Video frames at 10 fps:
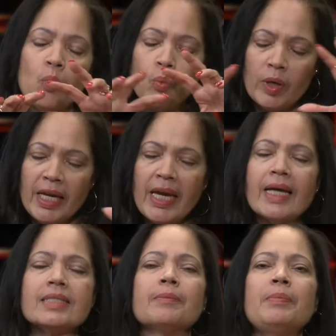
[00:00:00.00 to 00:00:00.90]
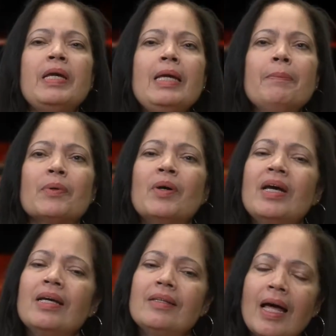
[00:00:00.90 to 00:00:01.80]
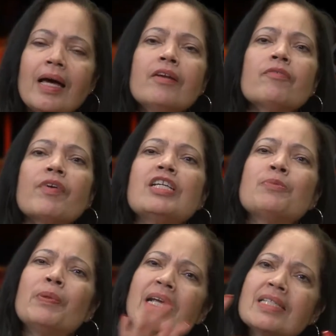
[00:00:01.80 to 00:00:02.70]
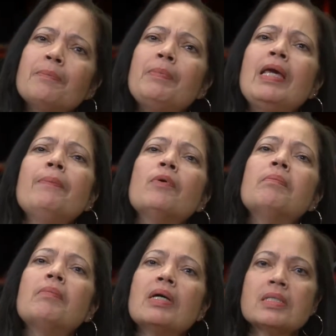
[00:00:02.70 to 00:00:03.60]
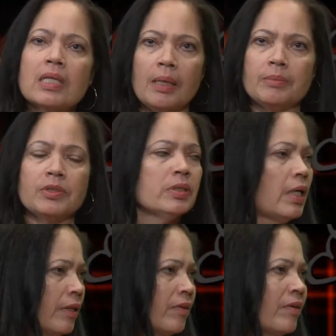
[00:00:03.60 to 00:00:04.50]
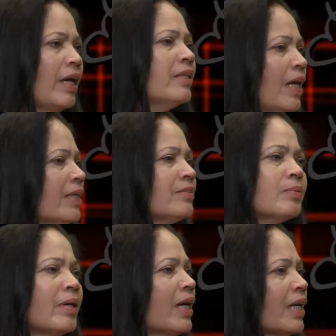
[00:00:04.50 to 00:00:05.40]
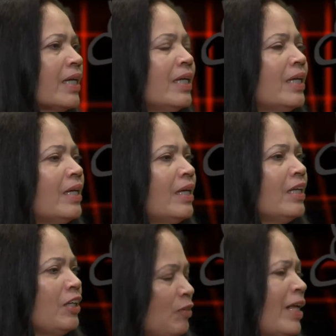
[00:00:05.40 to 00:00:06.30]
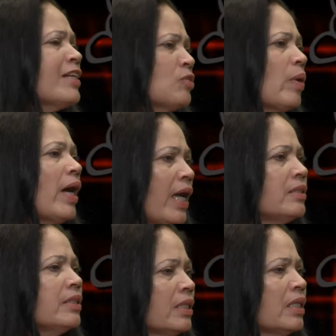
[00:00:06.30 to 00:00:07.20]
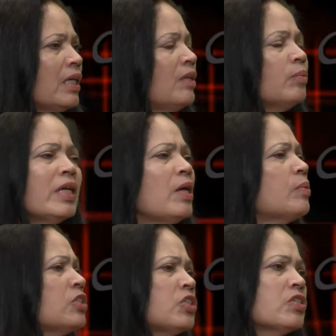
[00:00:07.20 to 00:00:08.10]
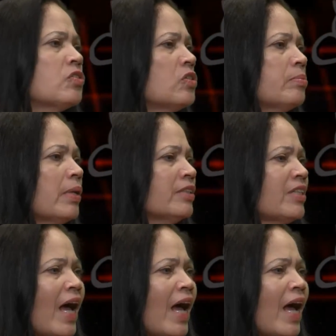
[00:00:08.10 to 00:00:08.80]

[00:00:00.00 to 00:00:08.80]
We as a people, not a race, but as a people must come together. And that's why I did it. It was just too much.